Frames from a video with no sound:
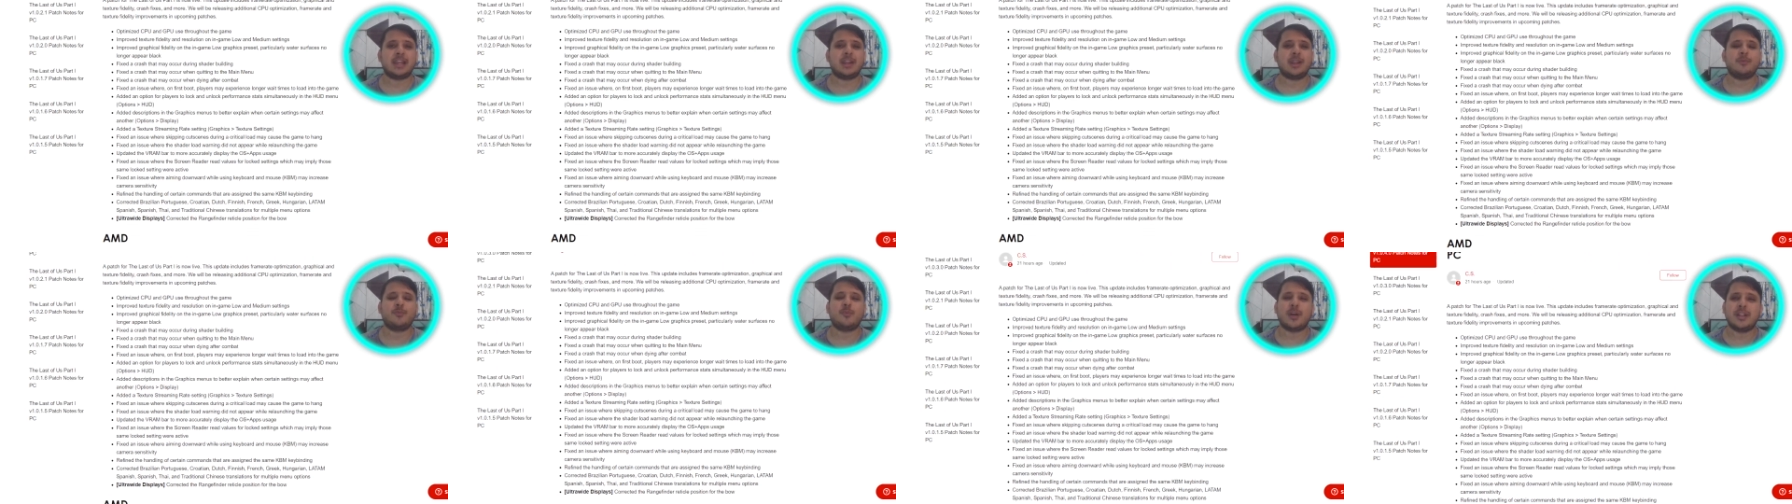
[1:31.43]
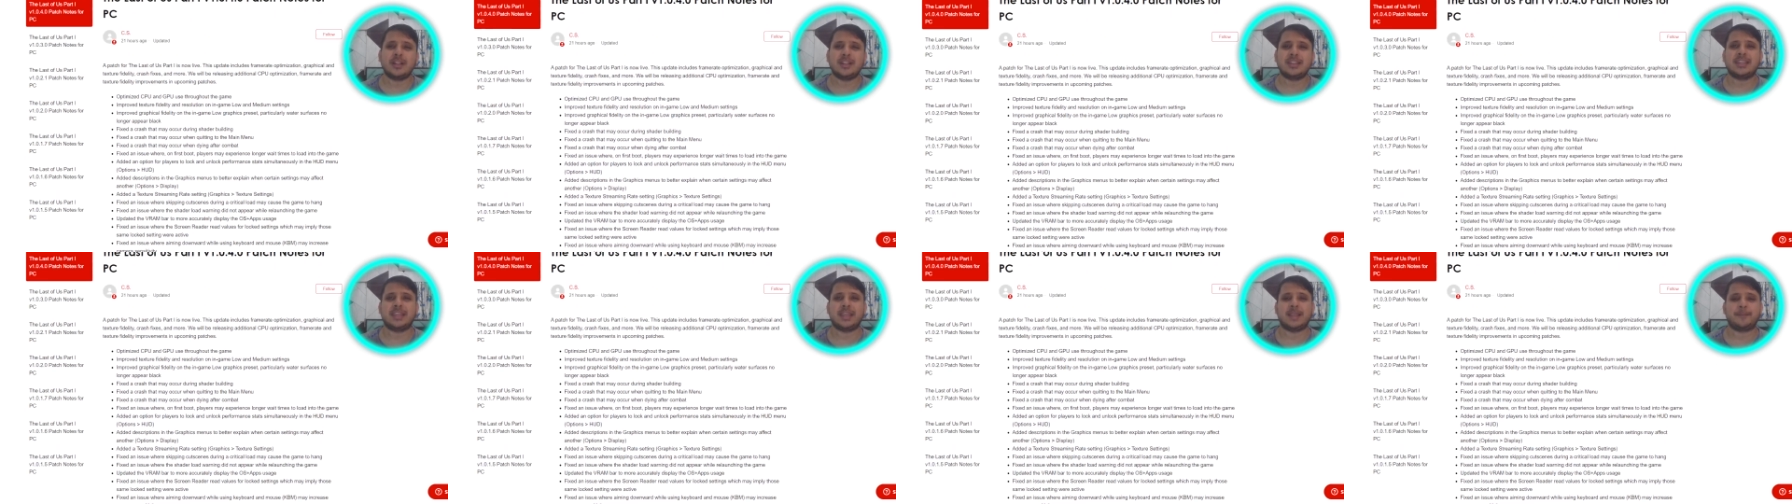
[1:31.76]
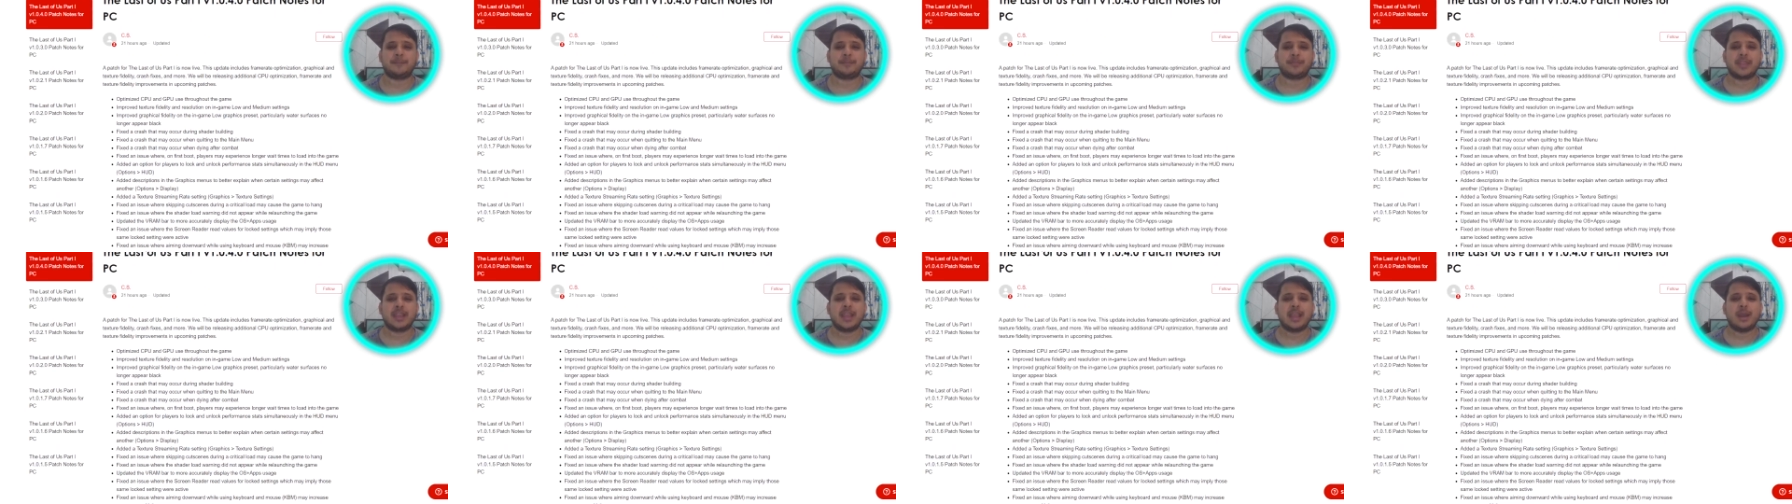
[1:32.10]
and on one
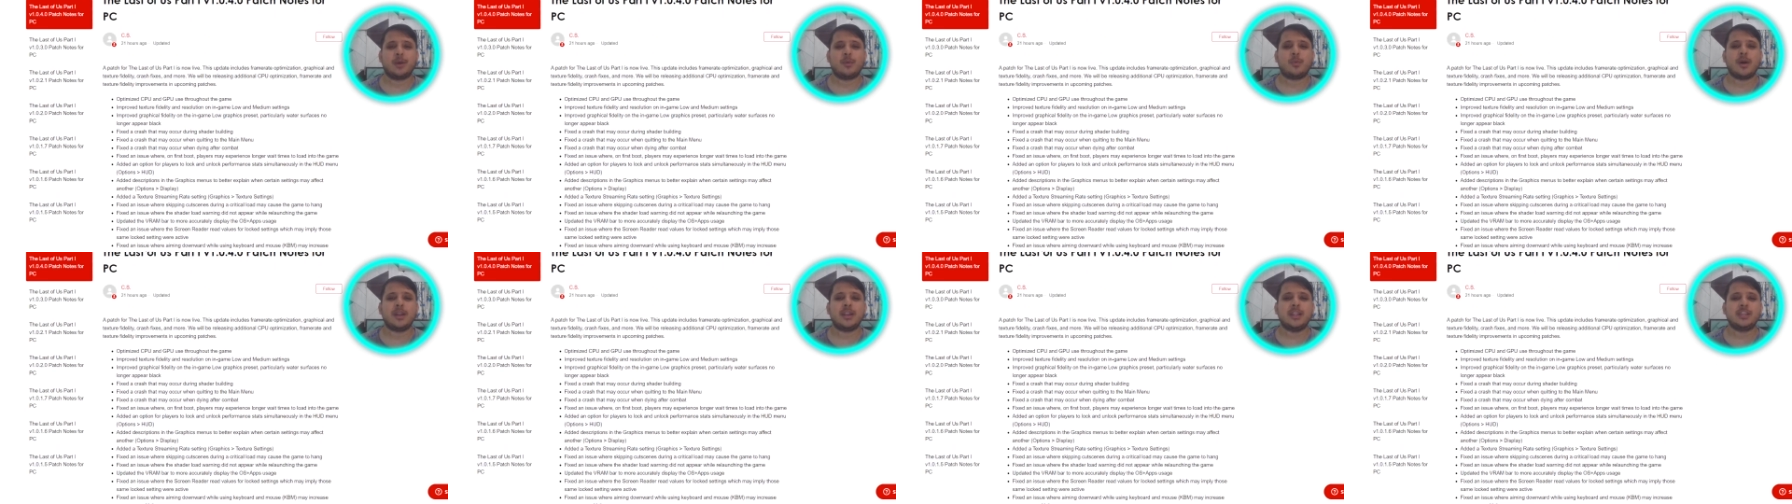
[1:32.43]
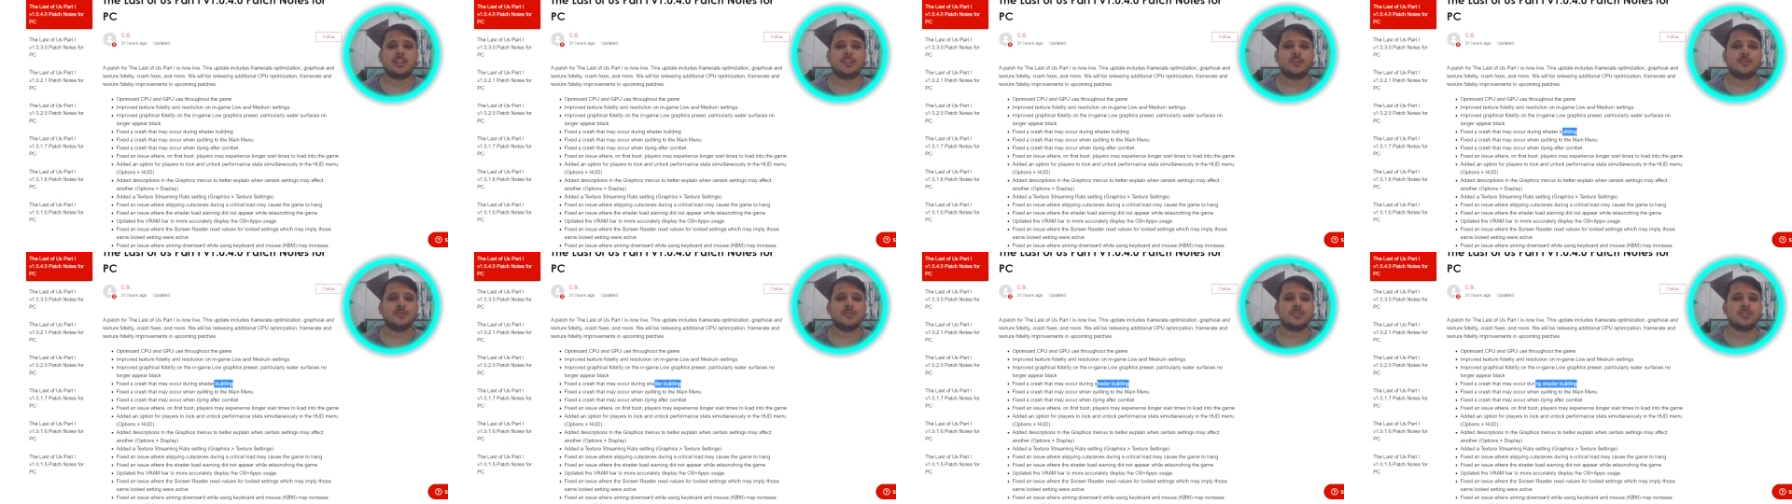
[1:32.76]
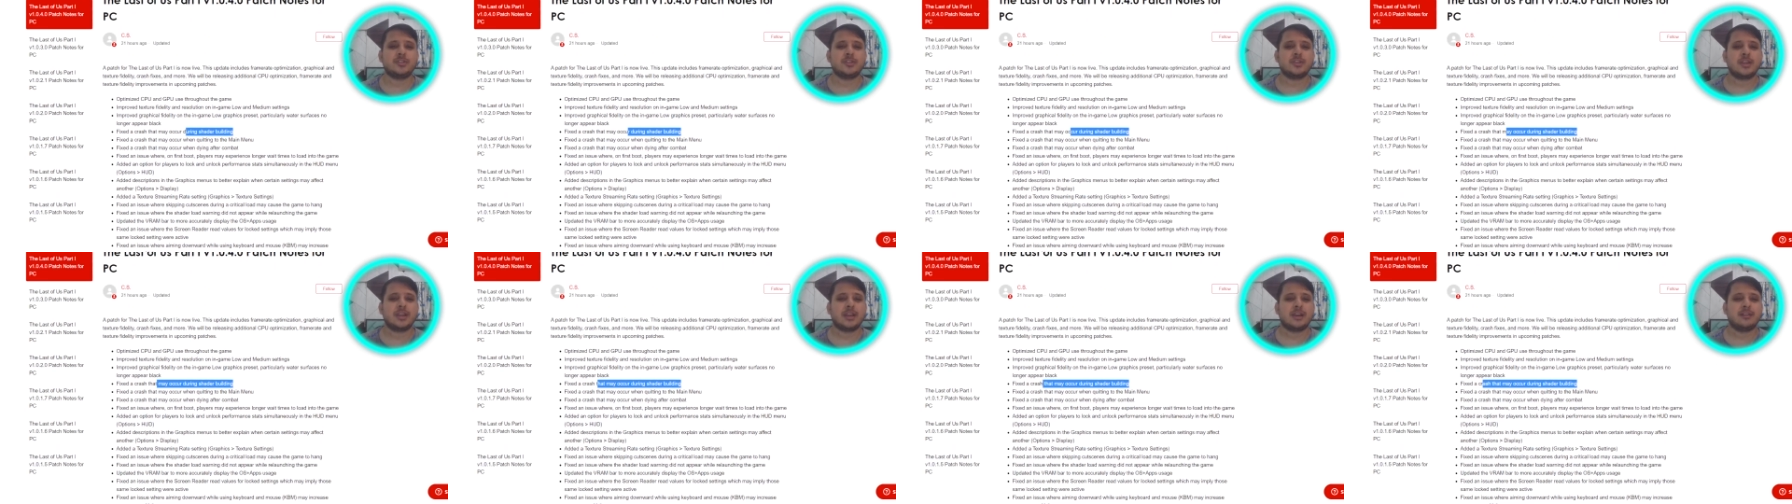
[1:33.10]
thing one
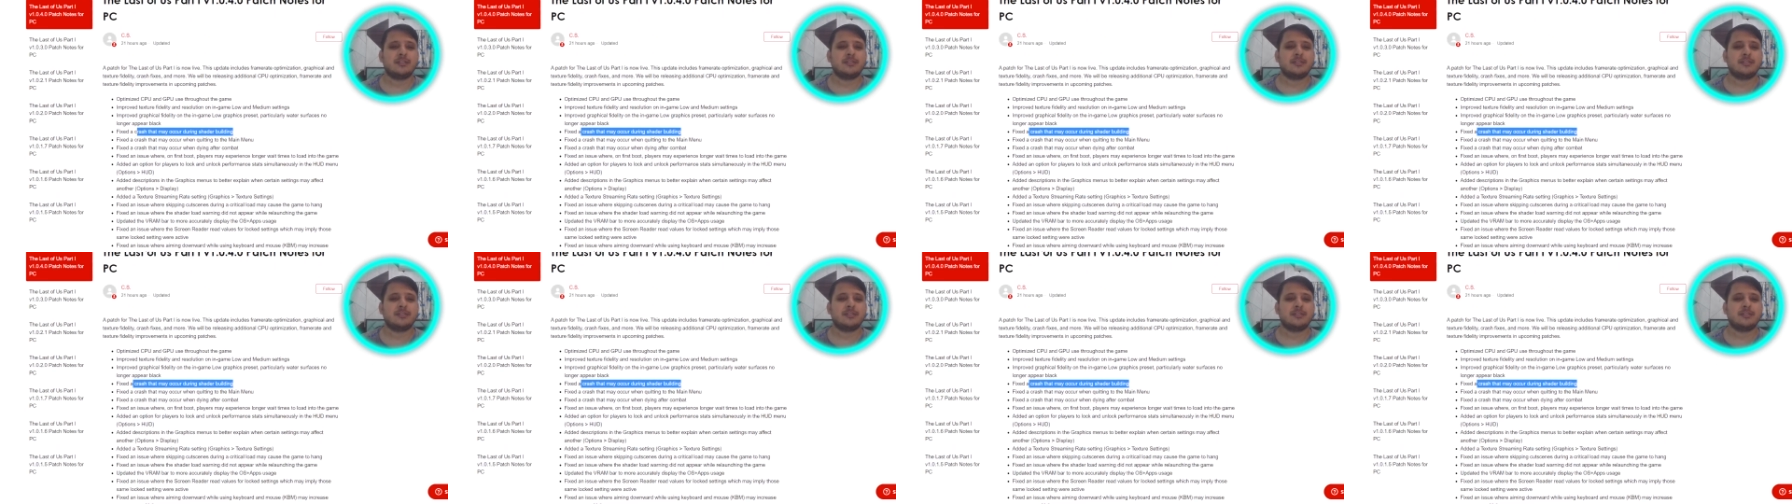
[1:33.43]
issues